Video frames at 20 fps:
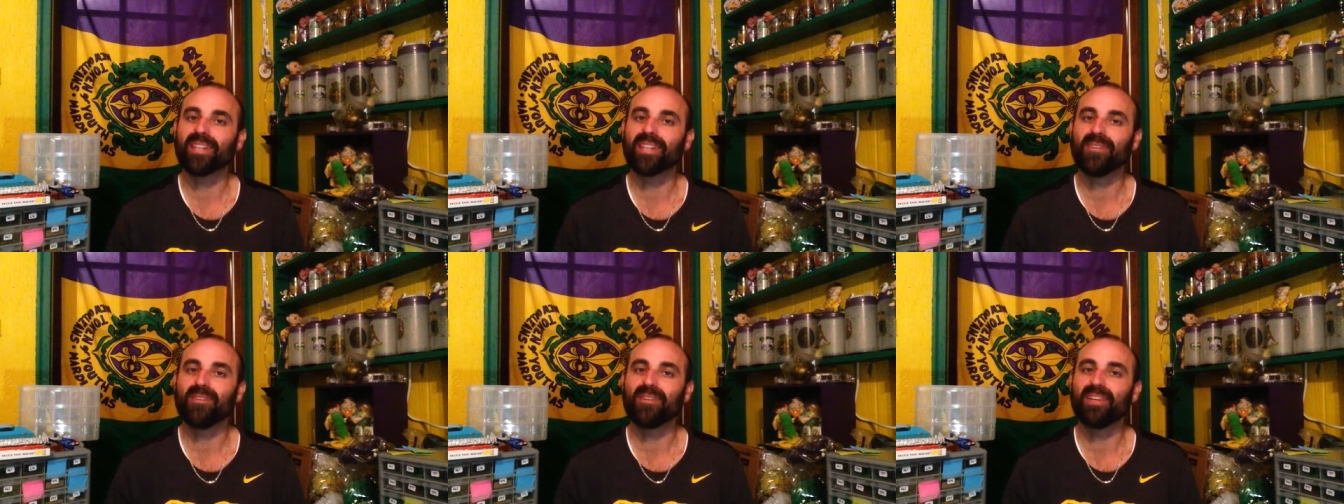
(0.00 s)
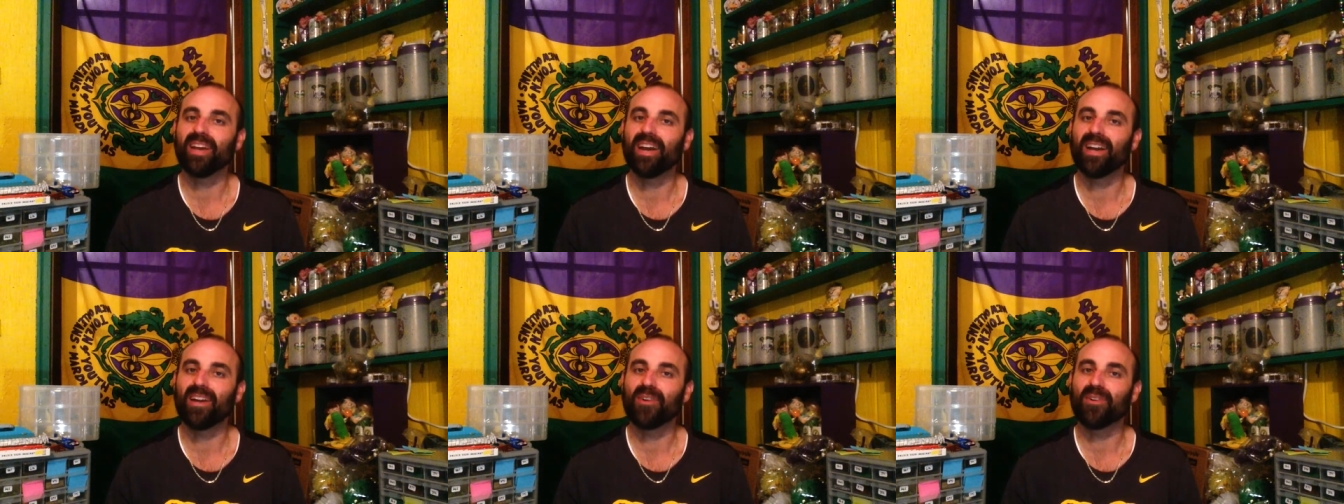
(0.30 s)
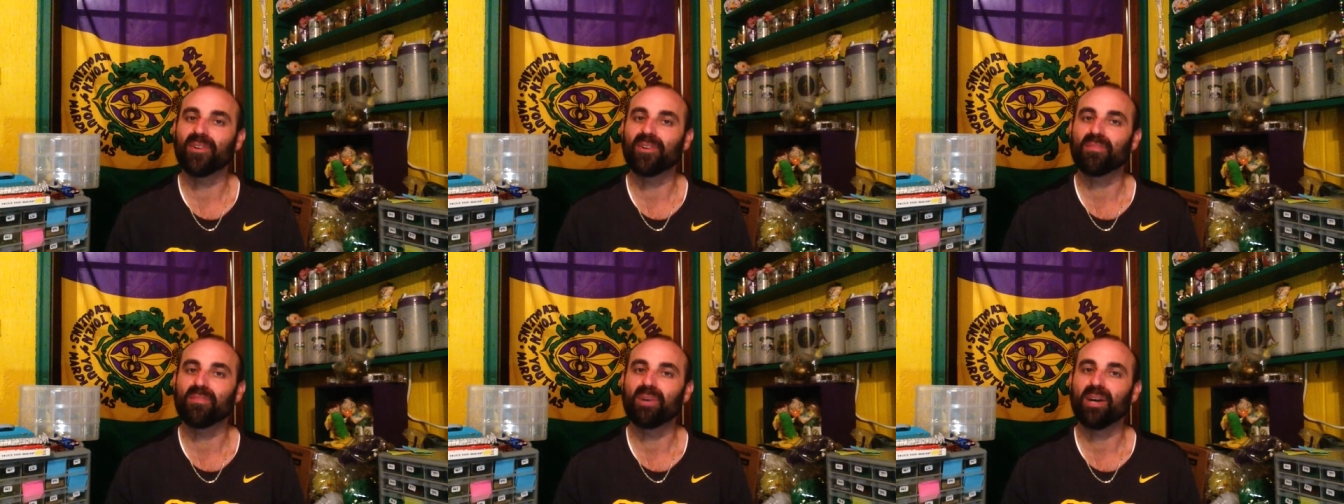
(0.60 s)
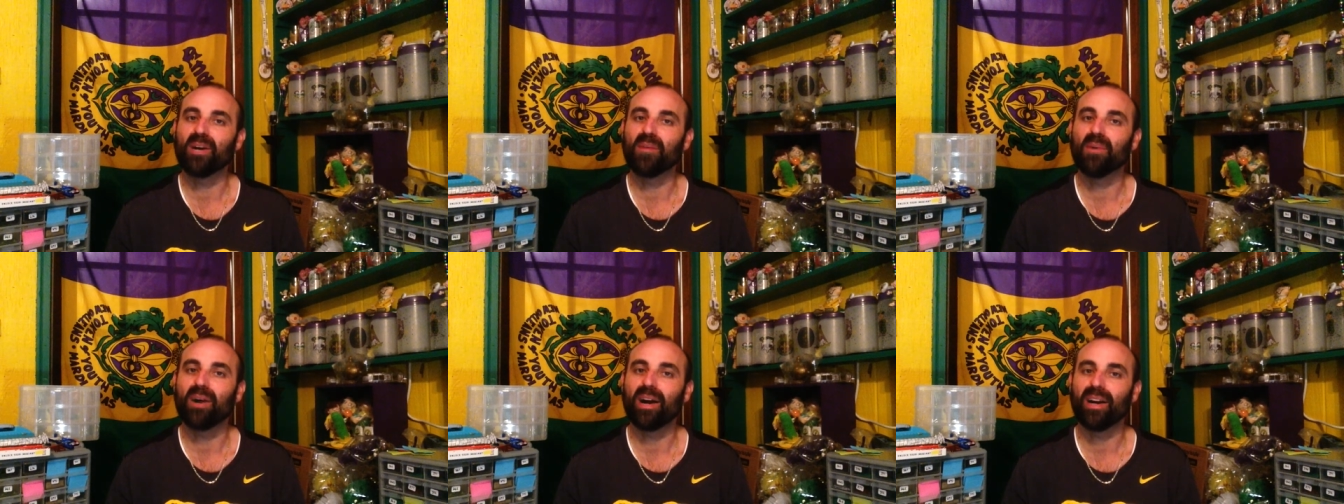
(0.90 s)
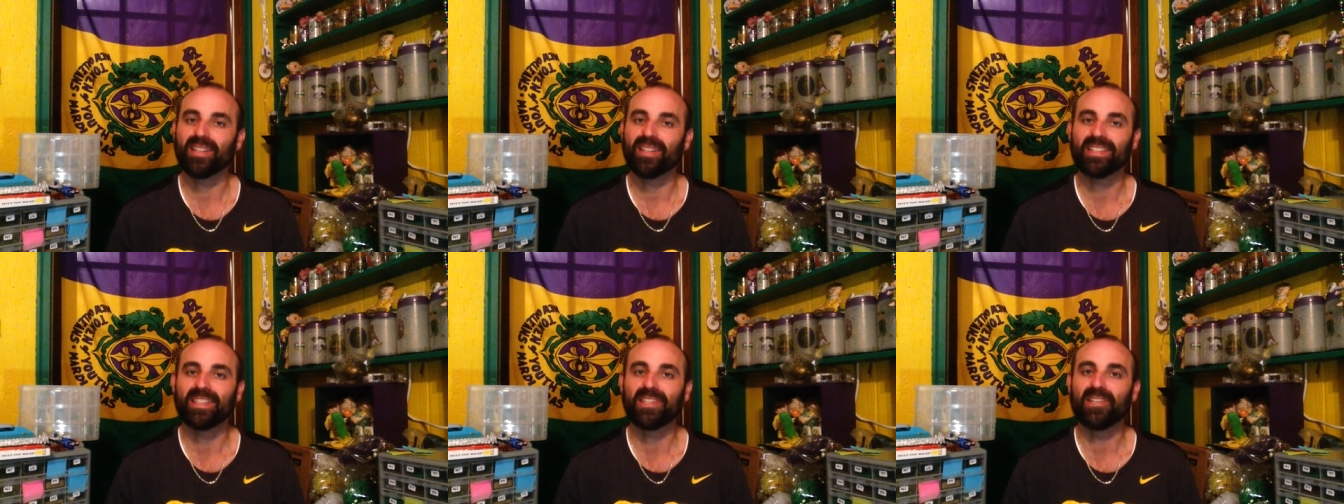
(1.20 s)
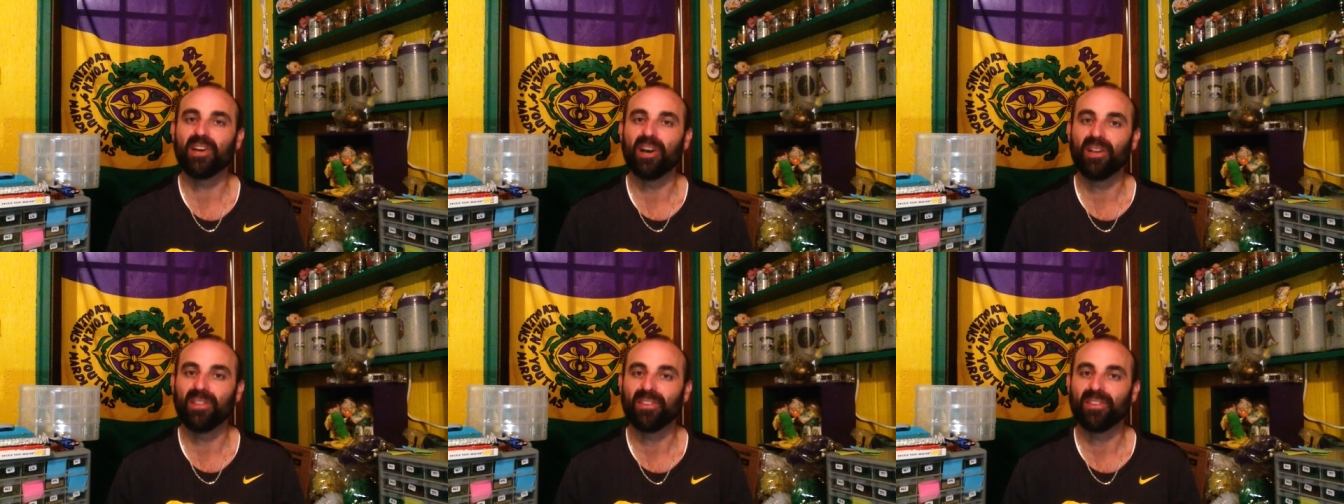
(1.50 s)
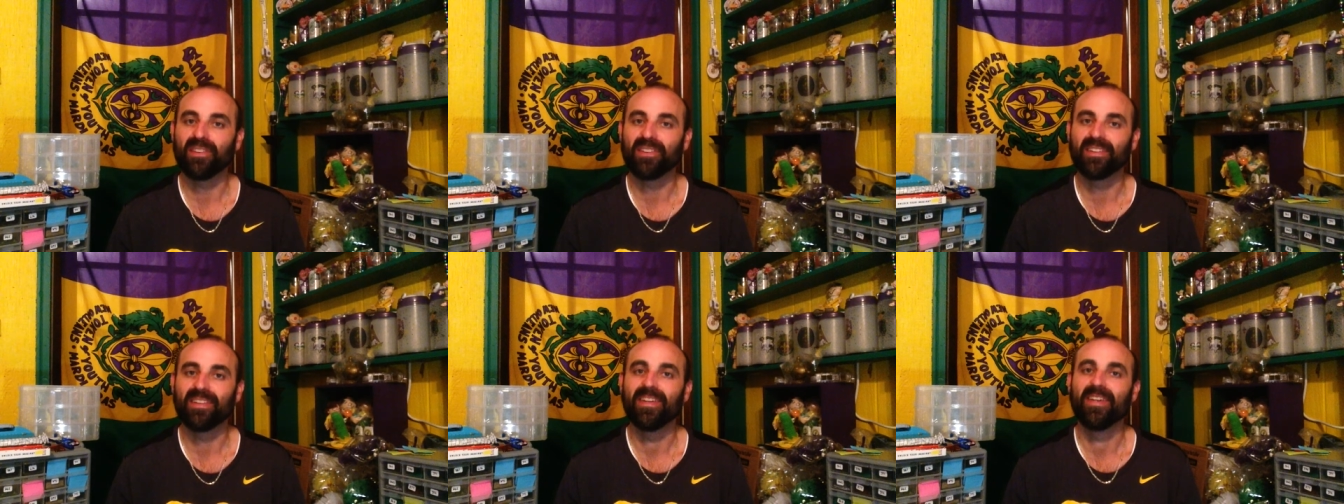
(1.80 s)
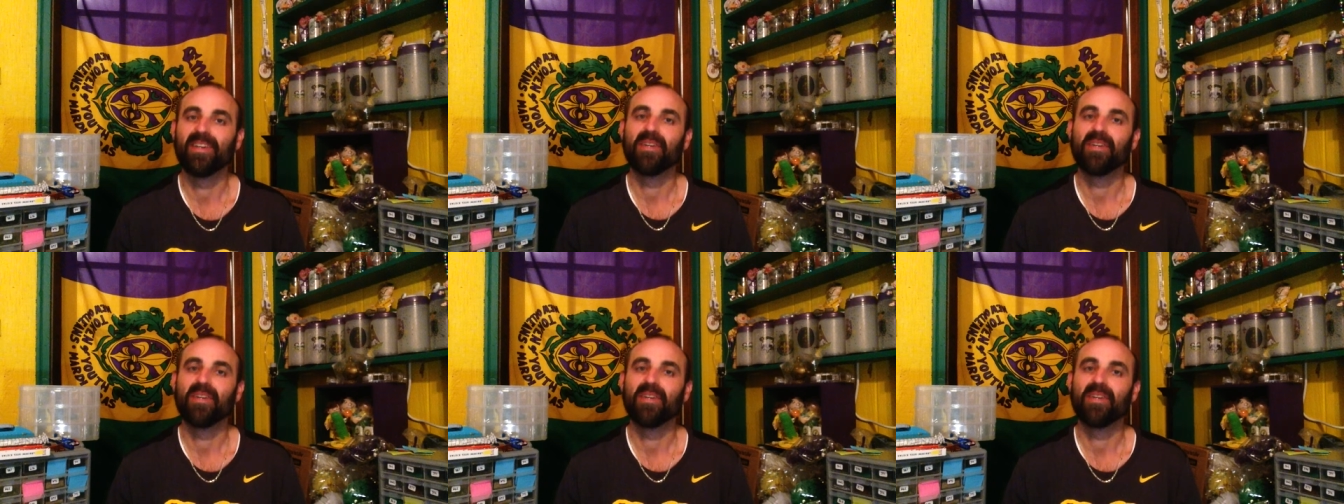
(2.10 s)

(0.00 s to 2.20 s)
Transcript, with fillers: Every day I go to the mailbox and nothing.